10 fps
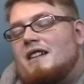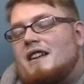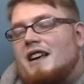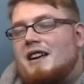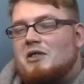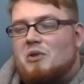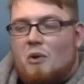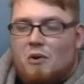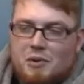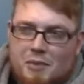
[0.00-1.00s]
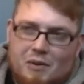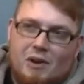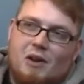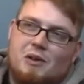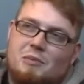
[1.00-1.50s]
it kind of gets talked about
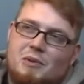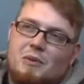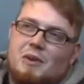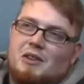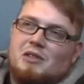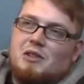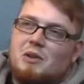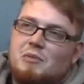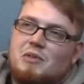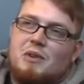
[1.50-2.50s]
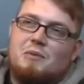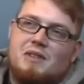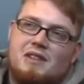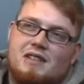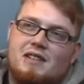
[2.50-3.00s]
a lot, but no one actually comes through
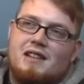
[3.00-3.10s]
with it.